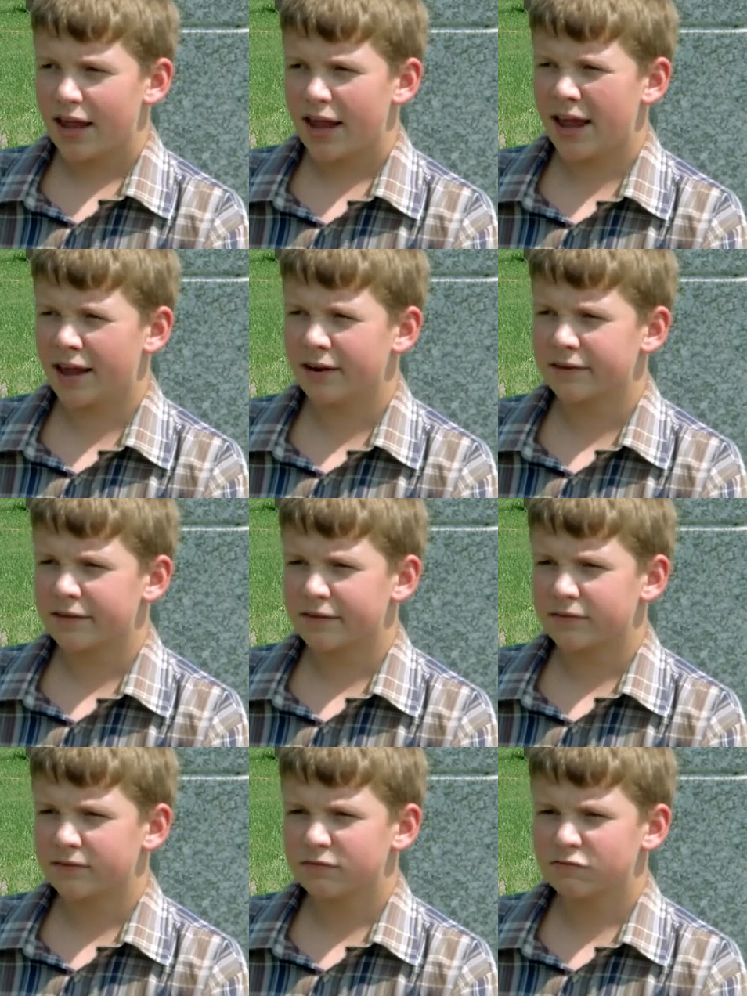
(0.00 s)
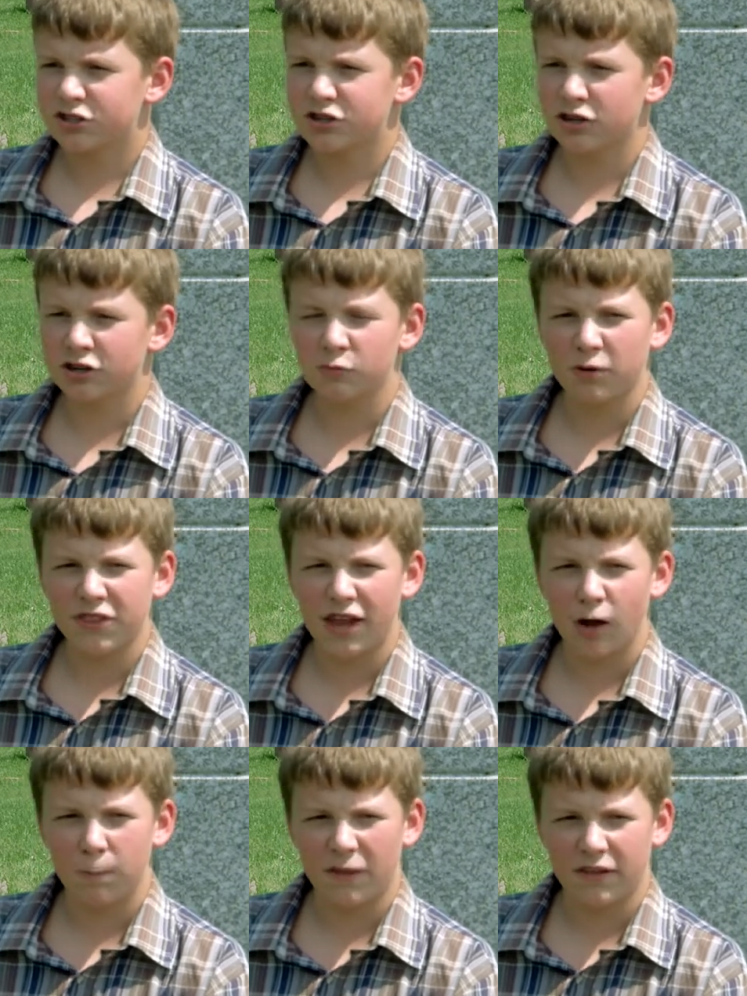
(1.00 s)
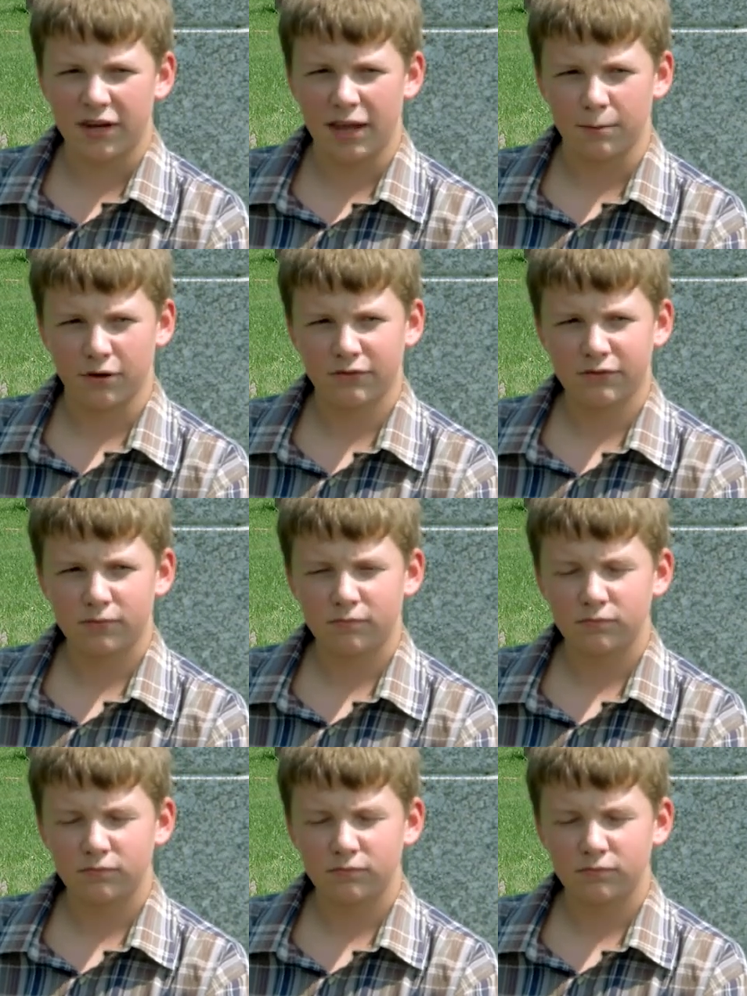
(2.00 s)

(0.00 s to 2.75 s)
and returned with the help of the neighbors.